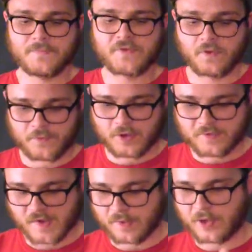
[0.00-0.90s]
So if we're going
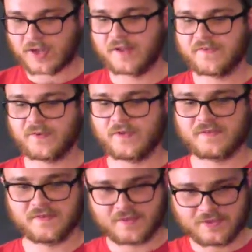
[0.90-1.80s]
to talk about
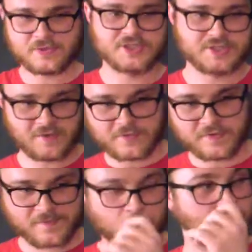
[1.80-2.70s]
consequences, I think we should delve
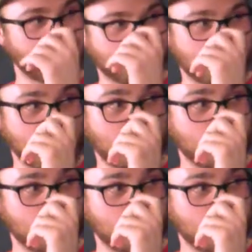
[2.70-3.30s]
into spoilers now.